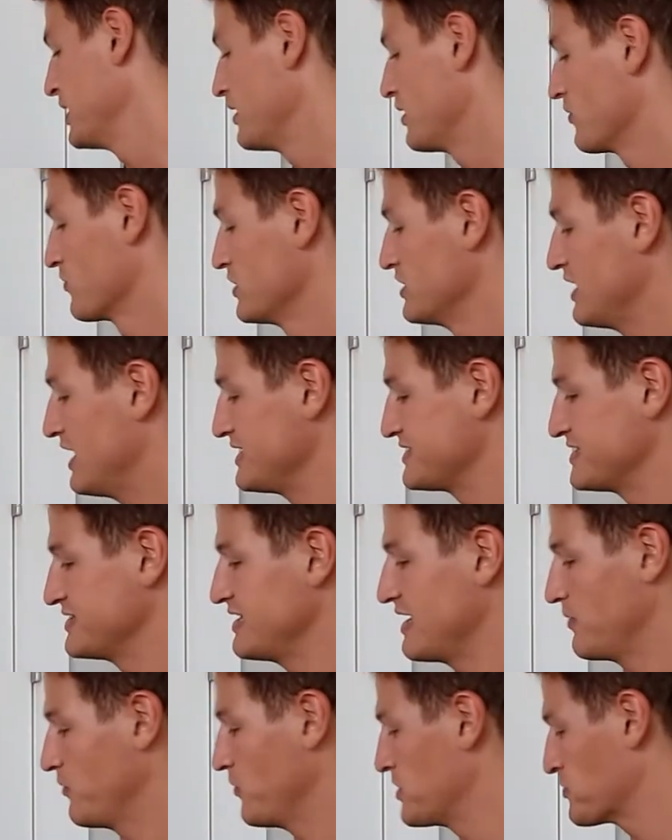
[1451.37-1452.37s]
Realizing
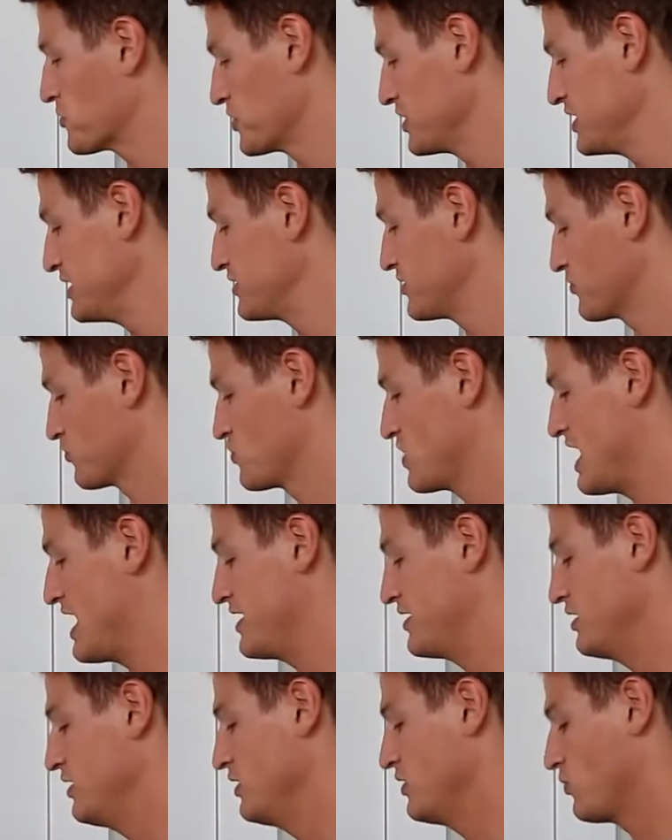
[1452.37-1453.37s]
that when we're in the
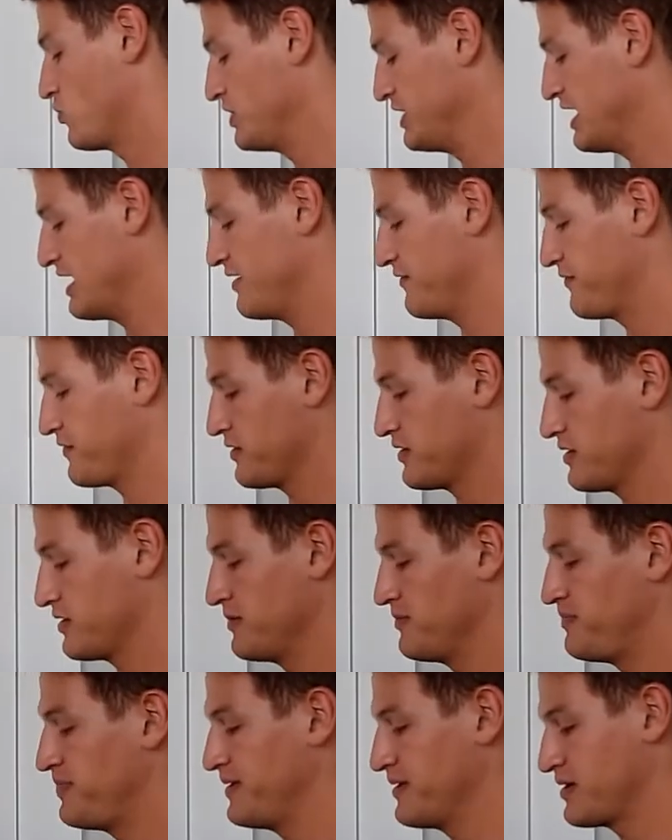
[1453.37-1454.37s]
red, we have
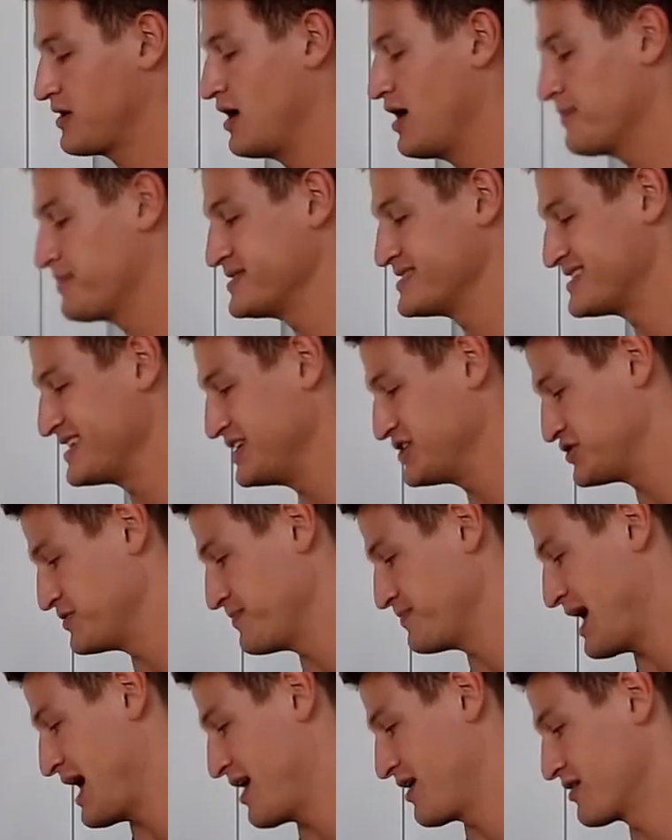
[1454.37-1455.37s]
compensation
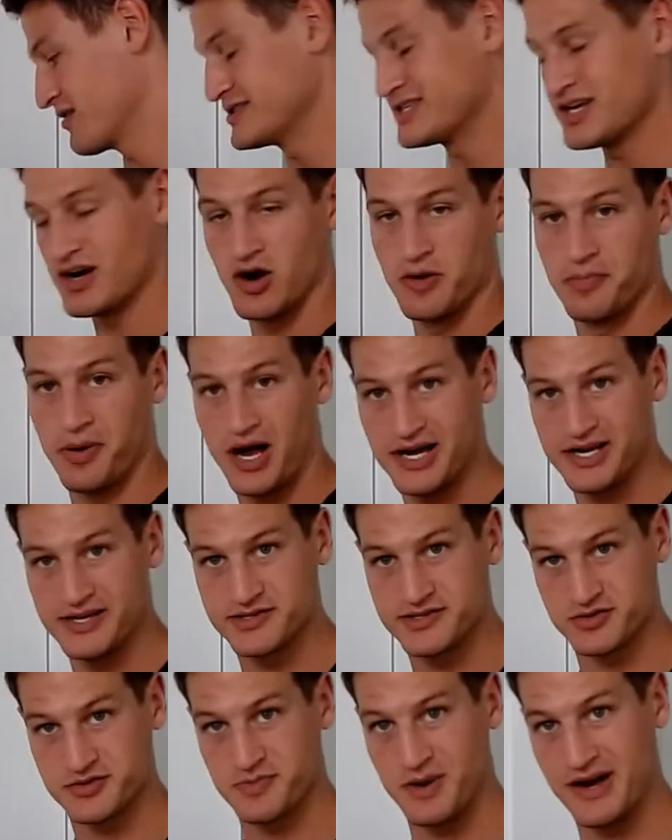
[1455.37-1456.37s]
patterns. Our body's
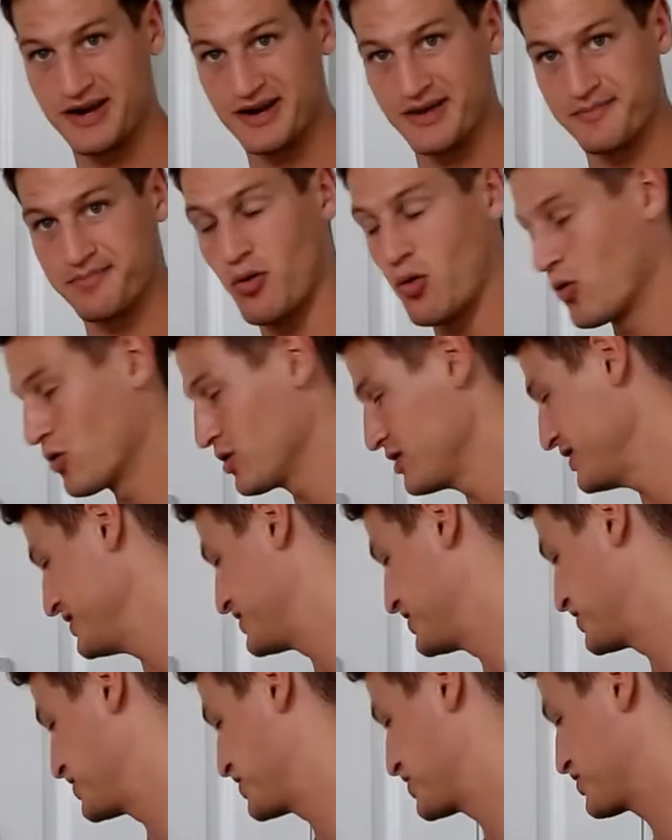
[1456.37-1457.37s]
responding poorly
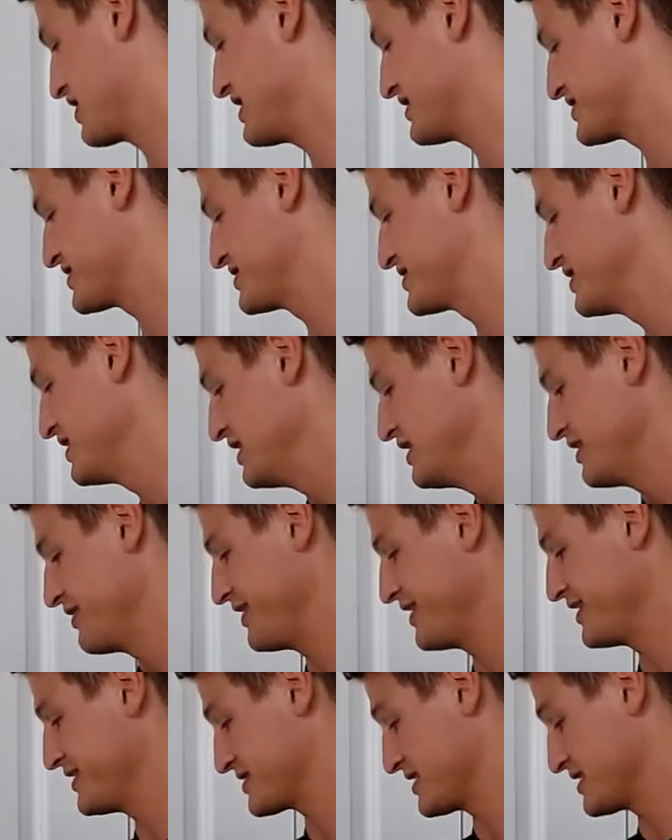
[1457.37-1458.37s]
to stress.
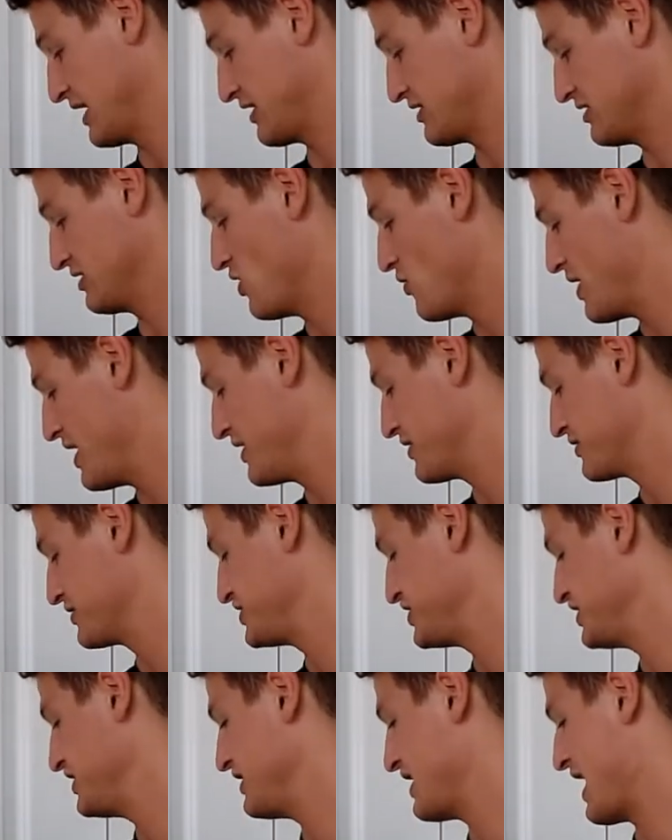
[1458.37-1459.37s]
Things like low
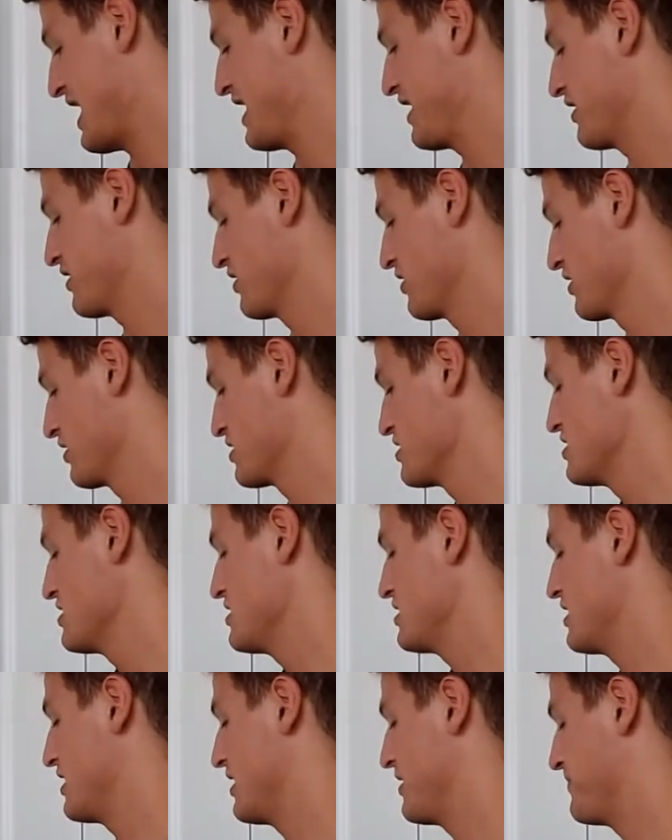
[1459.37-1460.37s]
energy, anger,
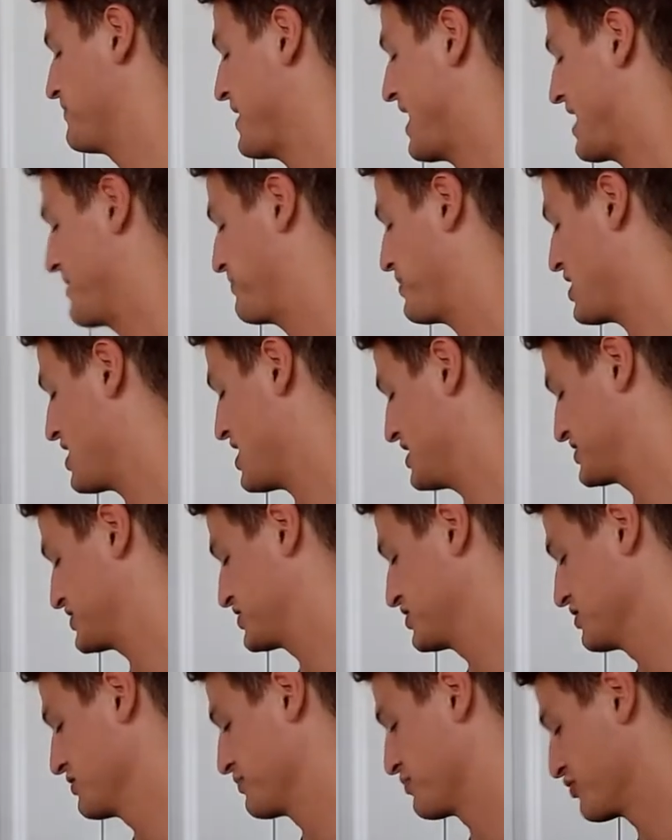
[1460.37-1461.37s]
bad
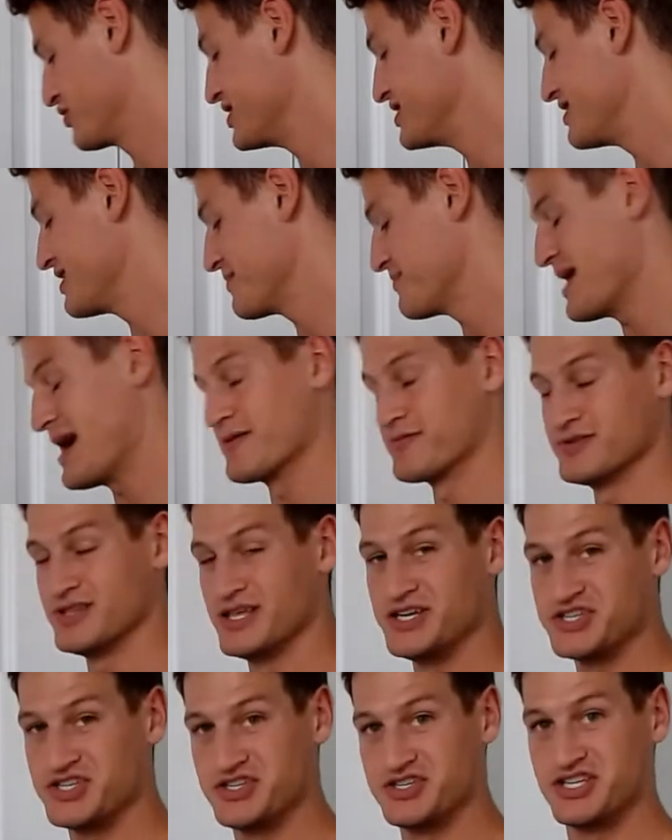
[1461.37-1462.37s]
posture, breathing, bad
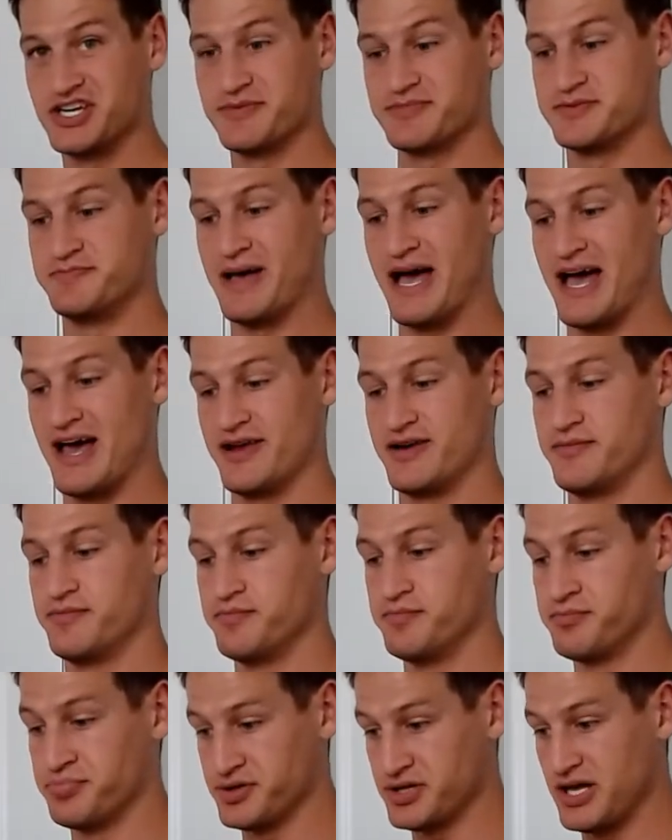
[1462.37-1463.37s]
relationships,
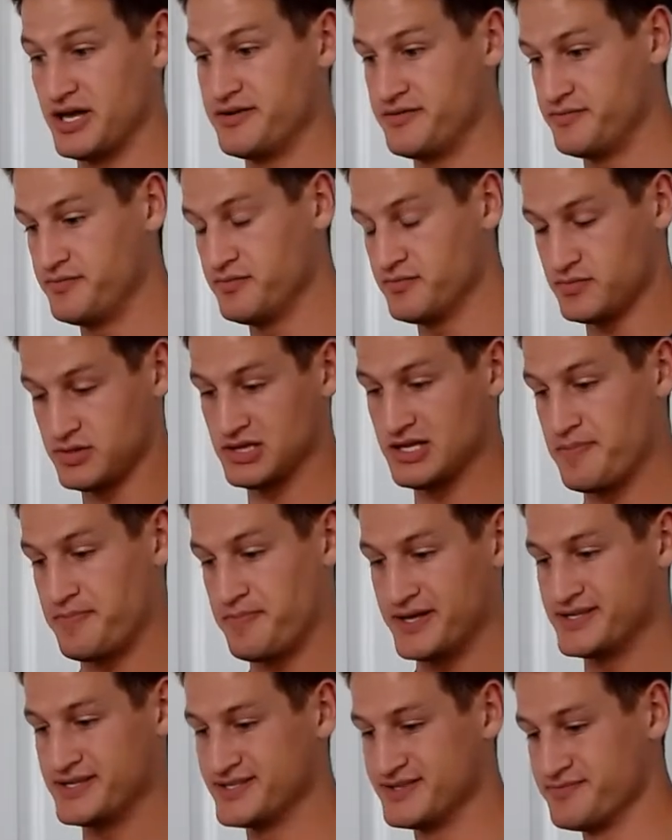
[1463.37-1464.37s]
bad blood
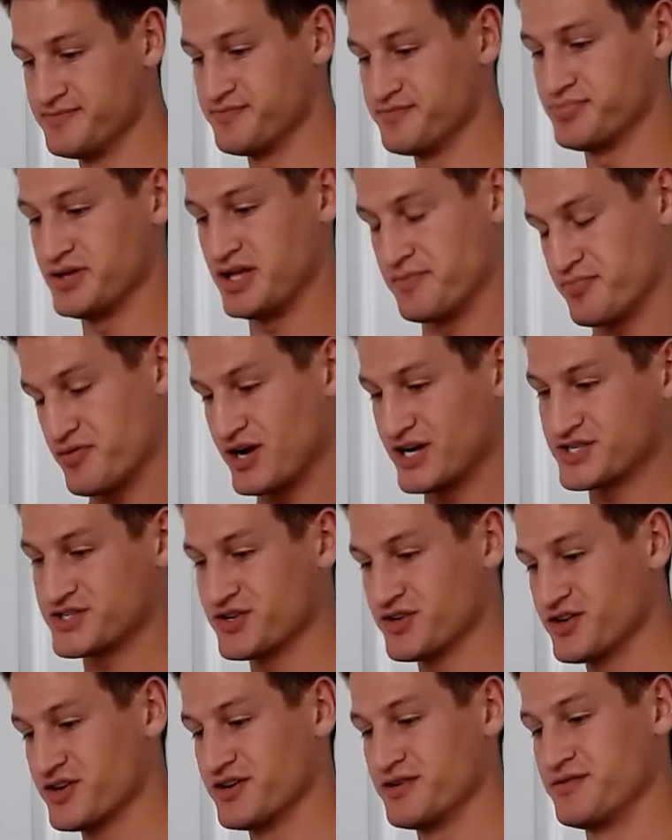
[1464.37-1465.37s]
lipids and blood
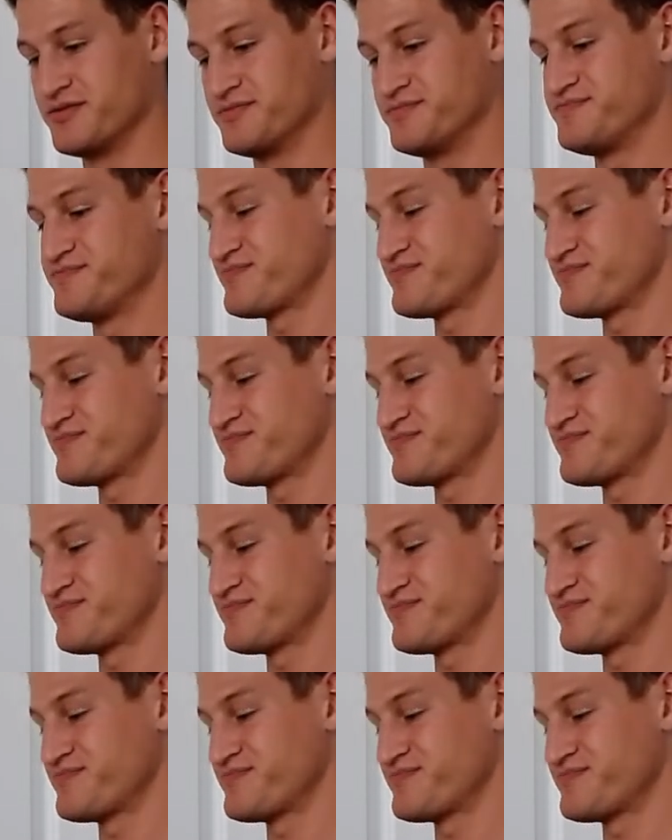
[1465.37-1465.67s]
pressure, and